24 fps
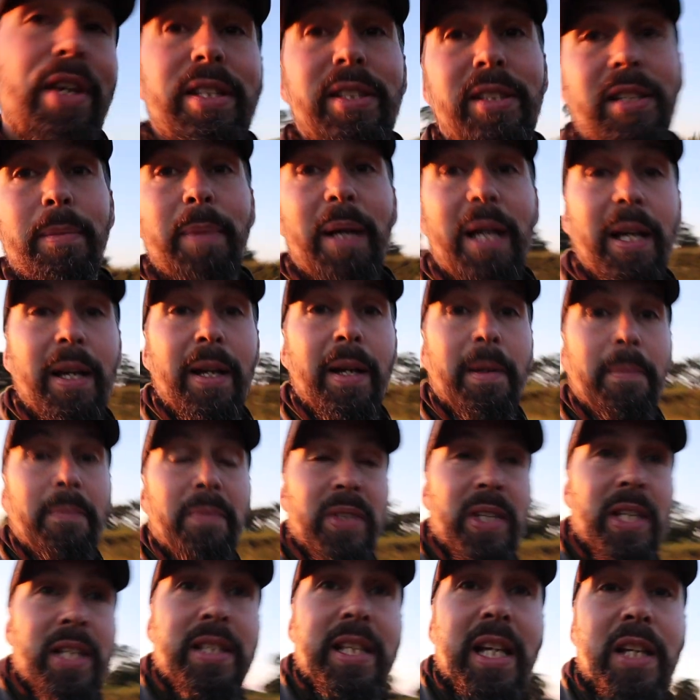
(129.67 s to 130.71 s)
this to me.
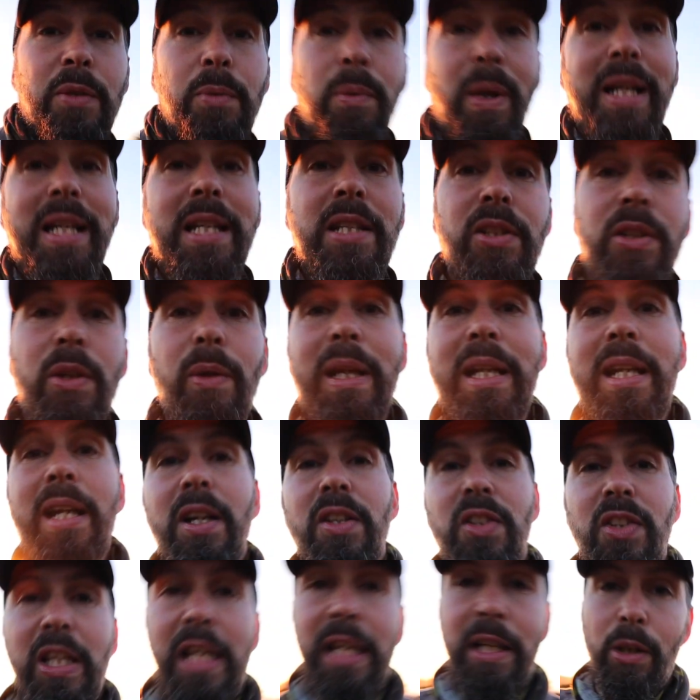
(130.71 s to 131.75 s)
He says when he's doing
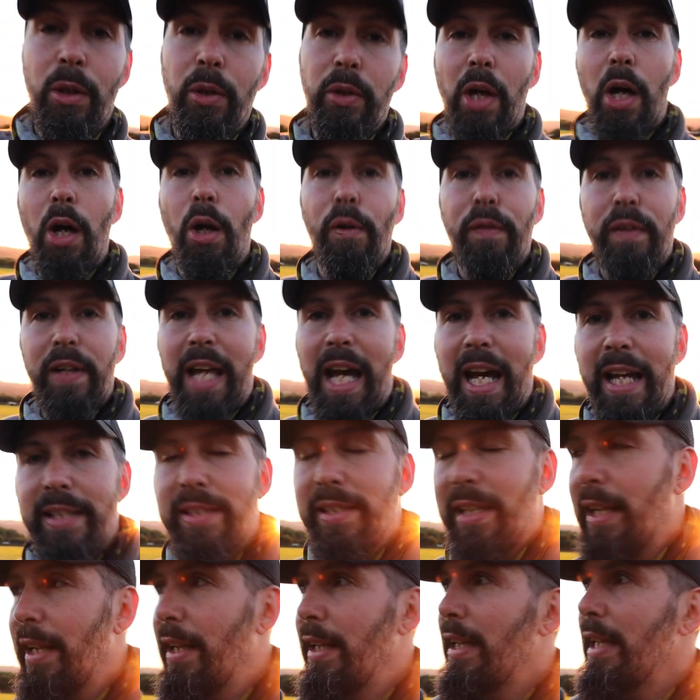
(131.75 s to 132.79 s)
a single
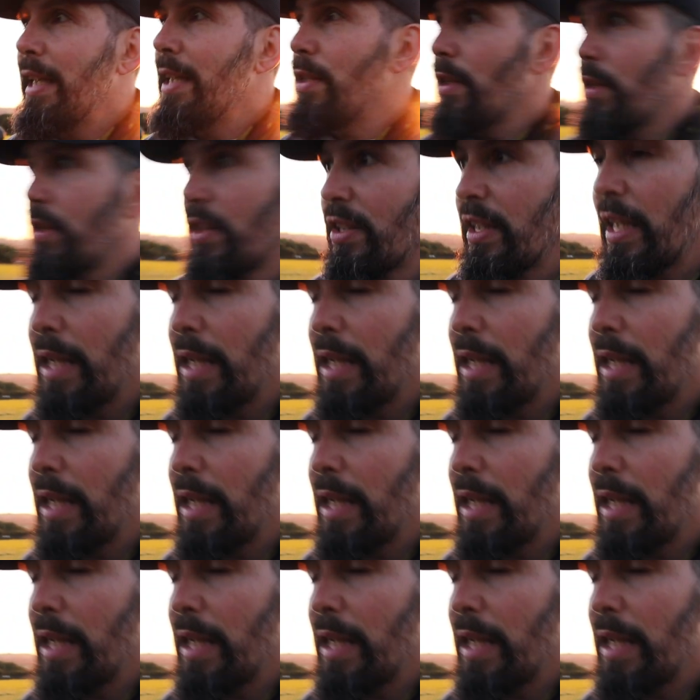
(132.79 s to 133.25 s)
overnighter, he just